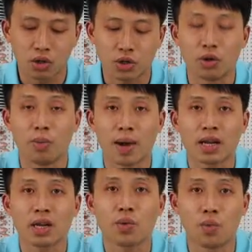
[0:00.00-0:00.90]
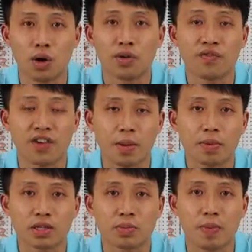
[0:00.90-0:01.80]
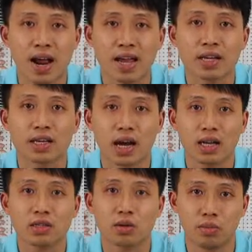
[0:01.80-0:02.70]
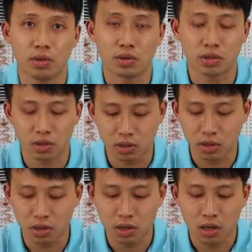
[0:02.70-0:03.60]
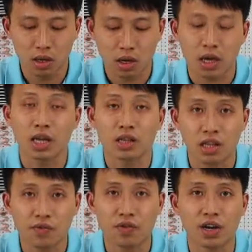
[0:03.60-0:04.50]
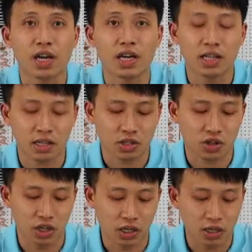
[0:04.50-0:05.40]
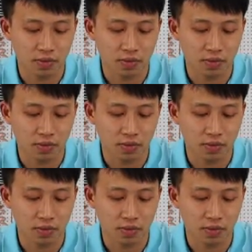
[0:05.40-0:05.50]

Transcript: to many world-famous brand customers in different industries,